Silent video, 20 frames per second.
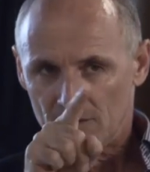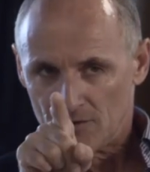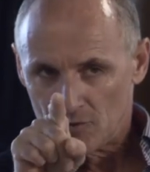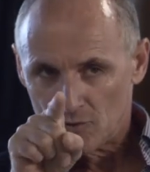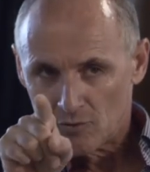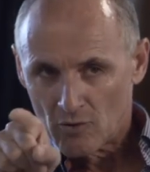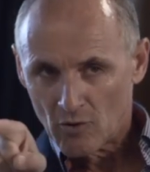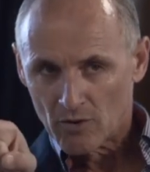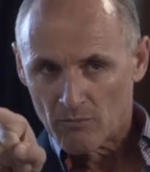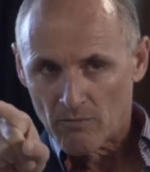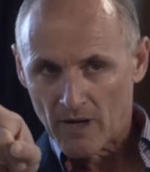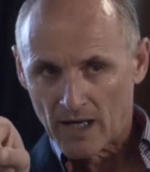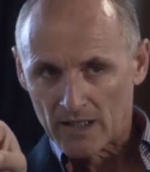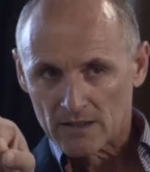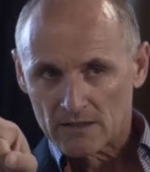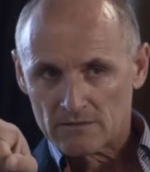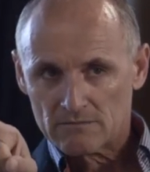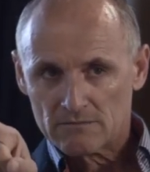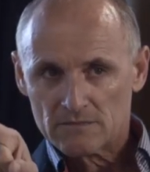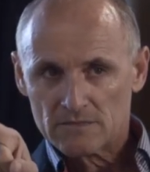you go to
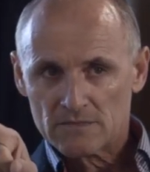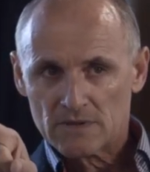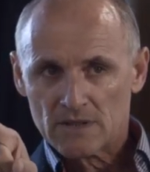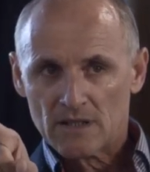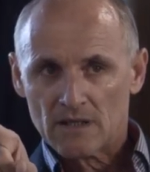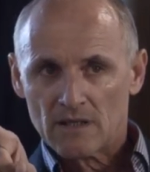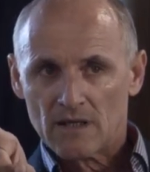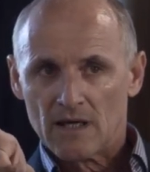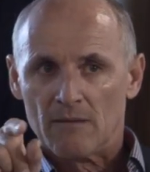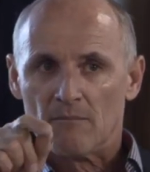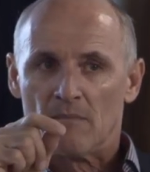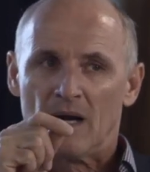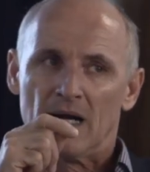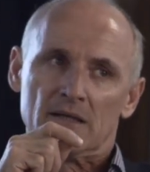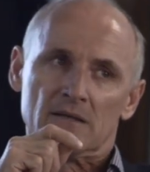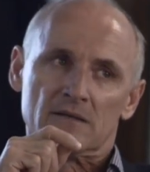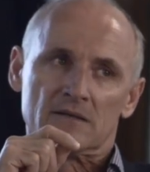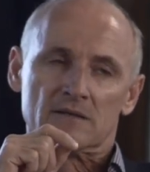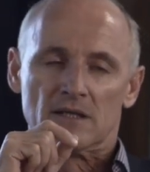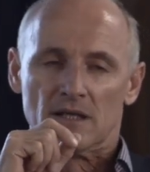Michael. And
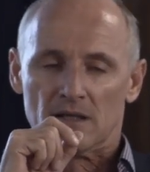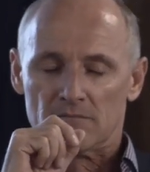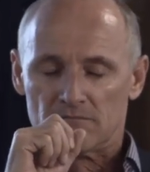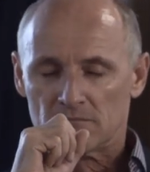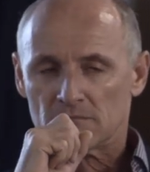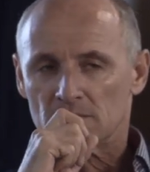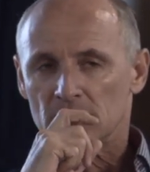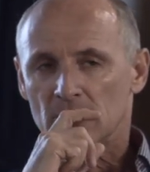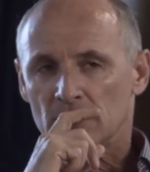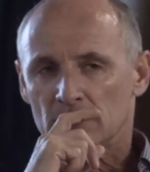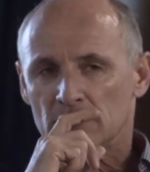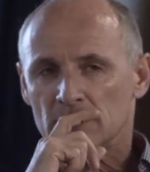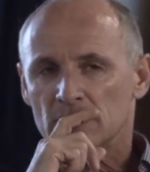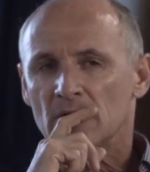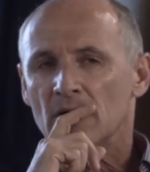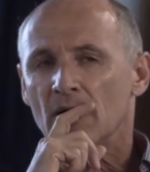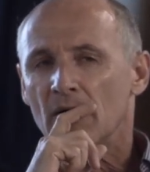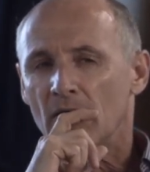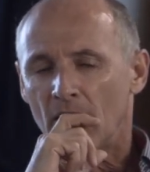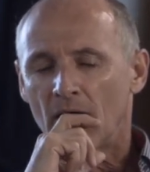Michael said,
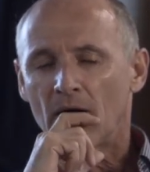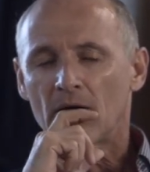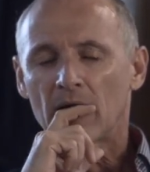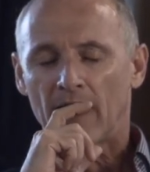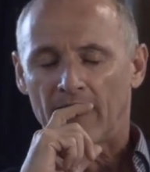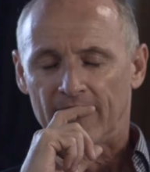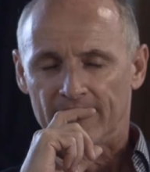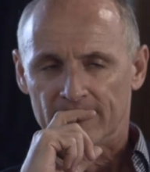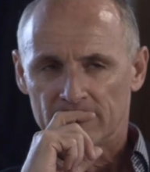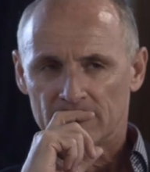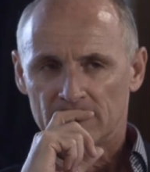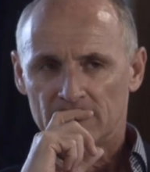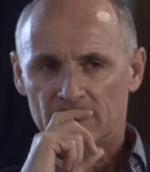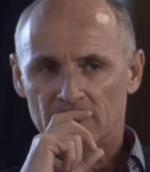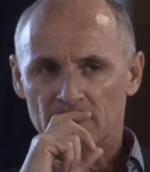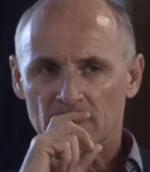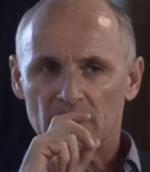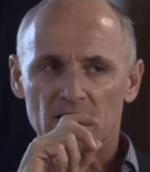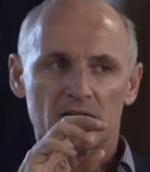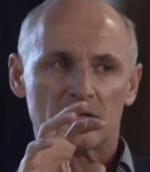oh, okay,
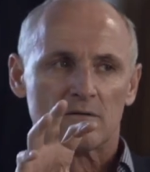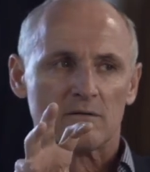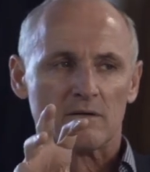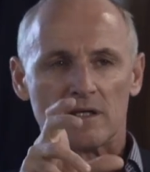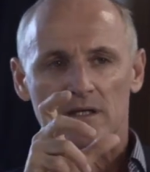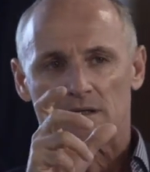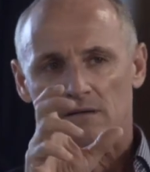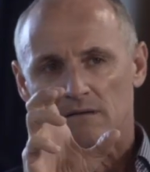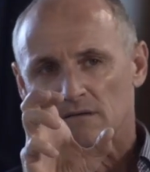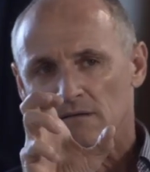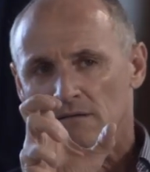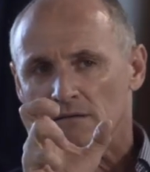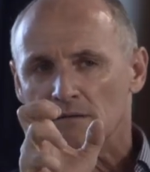he's green,